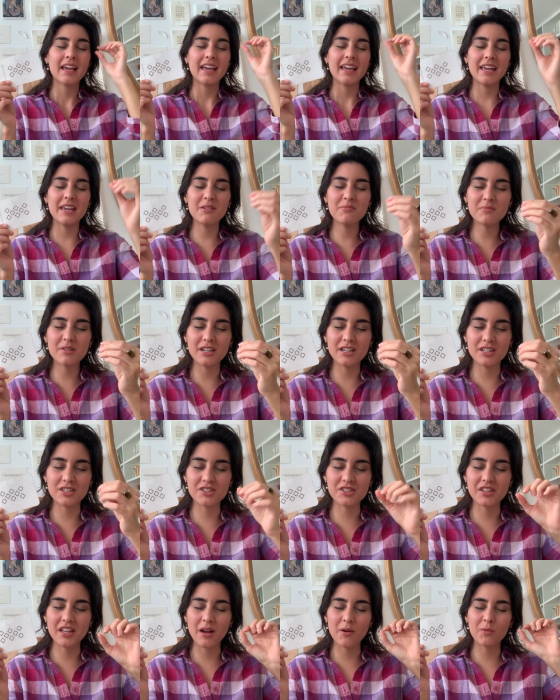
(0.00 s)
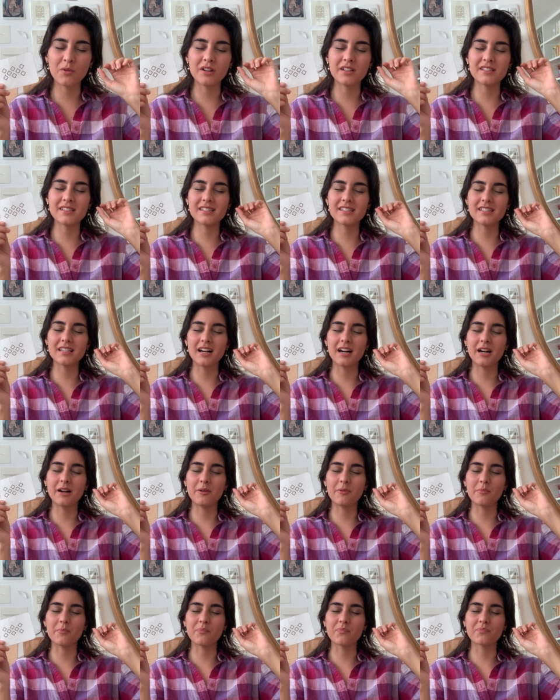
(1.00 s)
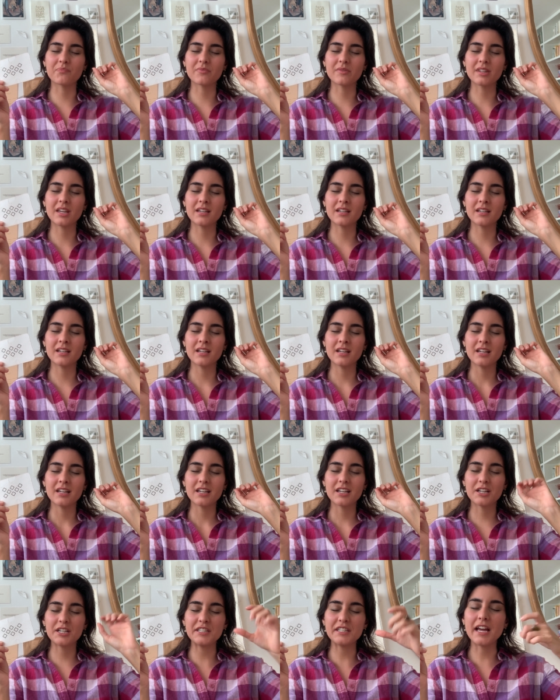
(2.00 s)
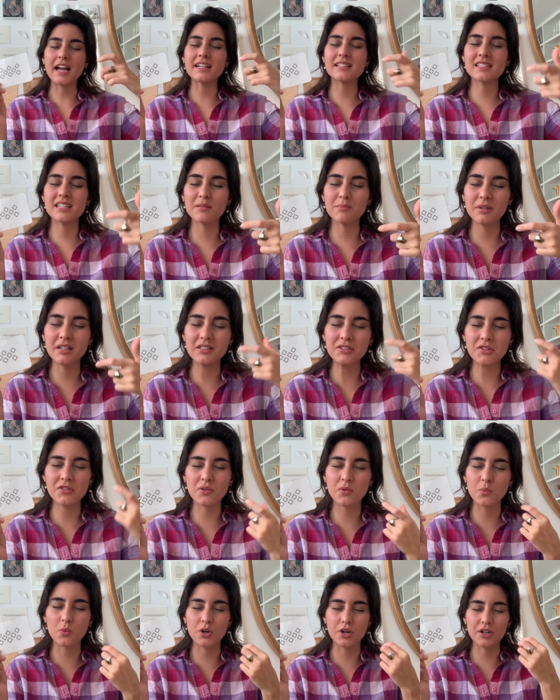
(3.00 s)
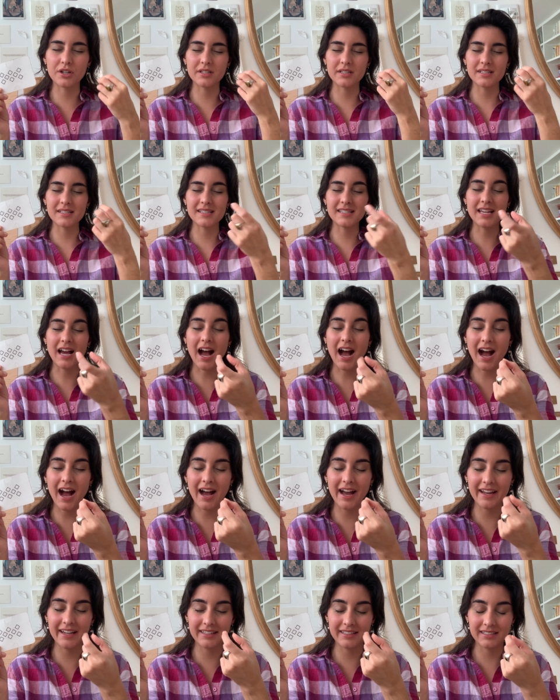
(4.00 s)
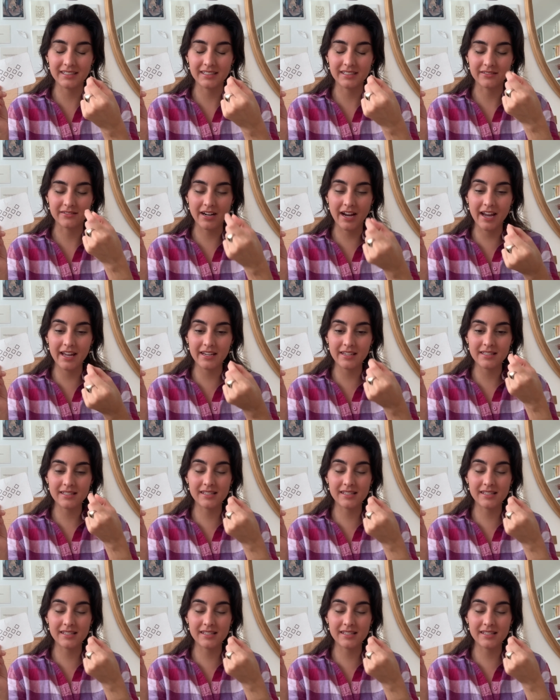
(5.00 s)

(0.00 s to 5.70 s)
image that was connecting me to the word tied, right?